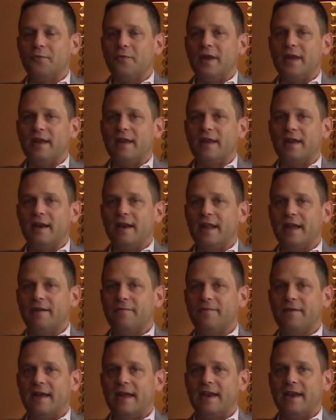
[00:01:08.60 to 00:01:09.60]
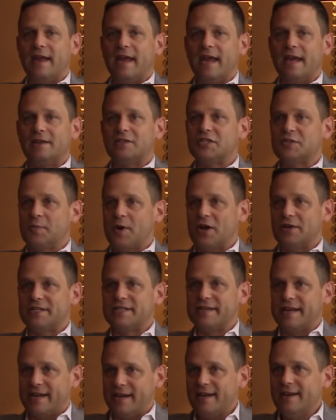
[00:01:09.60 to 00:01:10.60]
We live in a small
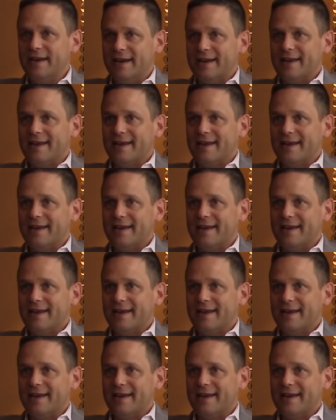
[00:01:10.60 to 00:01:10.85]
city.